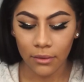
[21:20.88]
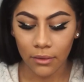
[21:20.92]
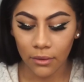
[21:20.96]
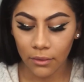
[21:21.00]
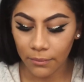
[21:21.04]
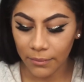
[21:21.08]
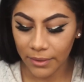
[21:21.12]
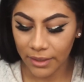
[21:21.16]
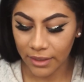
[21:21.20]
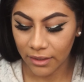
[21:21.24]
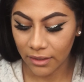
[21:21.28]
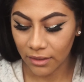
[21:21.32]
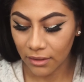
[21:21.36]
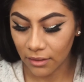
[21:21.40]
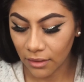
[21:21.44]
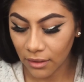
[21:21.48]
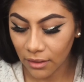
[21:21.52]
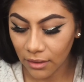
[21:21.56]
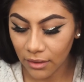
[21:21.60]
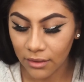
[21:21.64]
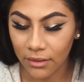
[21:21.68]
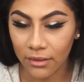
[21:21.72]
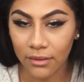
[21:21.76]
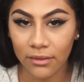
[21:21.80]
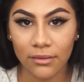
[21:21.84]
Oh my
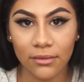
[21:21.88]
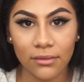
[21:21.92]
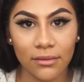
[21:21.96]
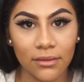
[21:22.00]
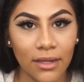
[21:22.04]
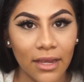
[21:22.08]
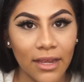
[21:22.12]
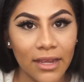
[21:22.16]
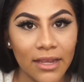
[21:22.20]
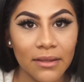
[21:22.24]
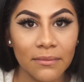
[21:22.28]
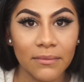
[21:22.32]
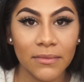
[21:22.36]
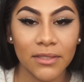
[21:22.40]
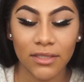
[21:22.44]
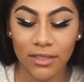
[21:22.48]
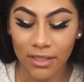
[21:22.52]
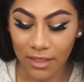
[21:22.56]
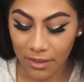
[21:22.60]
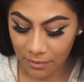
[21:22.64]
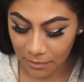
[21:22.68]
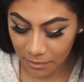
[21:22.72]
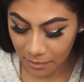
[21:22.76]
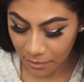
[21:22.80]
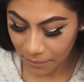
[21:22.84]
god. I am a
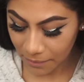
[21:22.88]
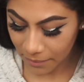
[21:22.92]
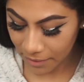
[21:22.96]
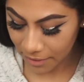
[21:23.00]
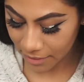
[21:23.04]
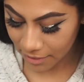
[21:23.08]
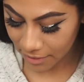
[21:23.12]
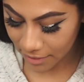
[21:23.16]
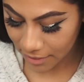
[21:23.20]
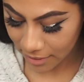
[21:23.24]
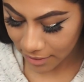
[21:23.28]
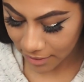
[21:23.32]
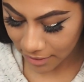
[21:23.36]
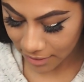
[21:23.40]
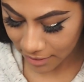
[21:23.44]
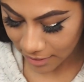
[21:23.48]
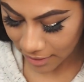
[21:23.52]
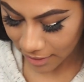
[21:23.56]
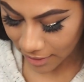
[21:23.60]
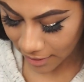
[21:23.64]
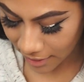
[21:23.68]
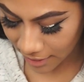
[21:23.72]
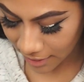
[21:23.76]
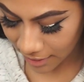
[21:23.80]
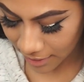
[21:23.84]
terrible person.
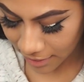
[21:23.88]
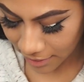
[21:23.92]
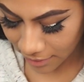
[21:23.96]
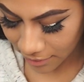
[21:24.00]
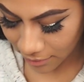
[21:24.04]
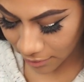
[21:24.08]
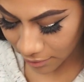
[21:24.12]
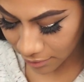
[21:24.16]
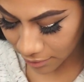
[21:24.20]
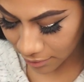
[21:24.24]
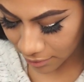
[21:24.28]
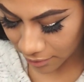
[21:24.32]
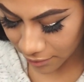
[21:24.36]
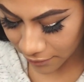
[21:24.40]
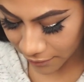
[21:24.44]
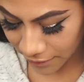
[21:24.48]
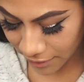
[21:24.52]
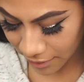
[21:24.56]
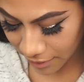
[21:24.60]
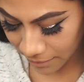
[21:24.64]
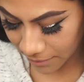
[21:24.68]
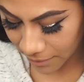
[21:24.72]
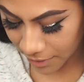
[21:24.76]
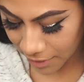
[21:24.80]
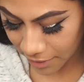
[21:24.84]
I get it all over
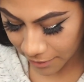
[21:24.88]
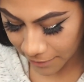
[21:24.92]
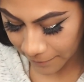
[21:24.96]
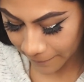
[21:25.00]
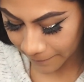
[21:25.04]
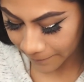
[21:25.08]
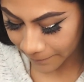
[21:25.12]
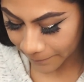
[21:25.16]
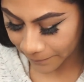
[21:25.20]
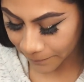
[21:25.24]
the mirror.